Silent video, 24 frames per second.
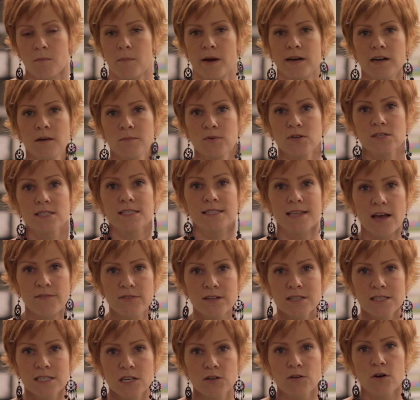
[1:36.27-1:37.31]
My number is
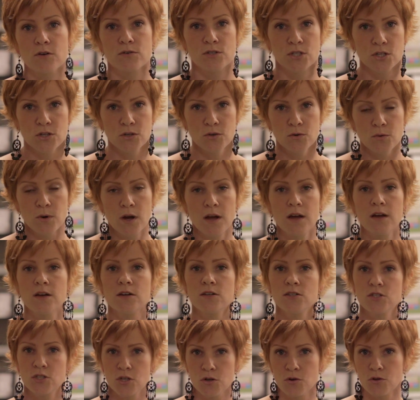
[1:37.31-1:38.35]
702
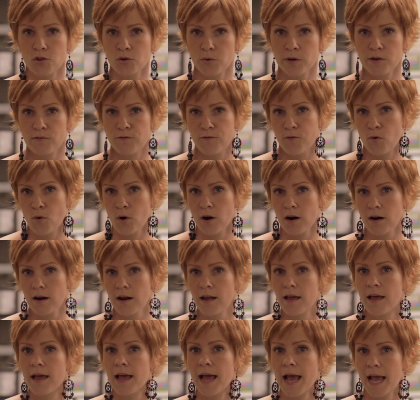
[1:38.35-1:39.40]
234
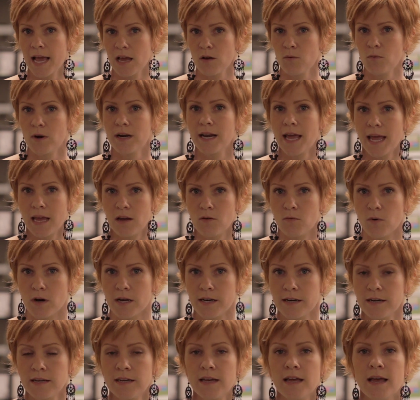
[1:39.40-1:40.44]

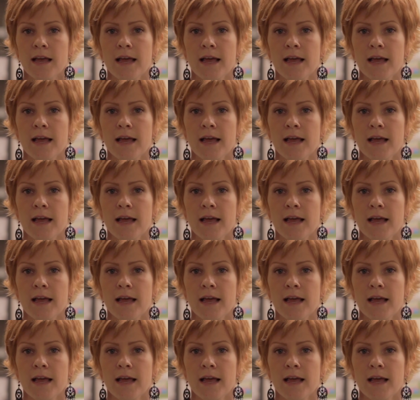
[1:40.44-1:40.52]
8181,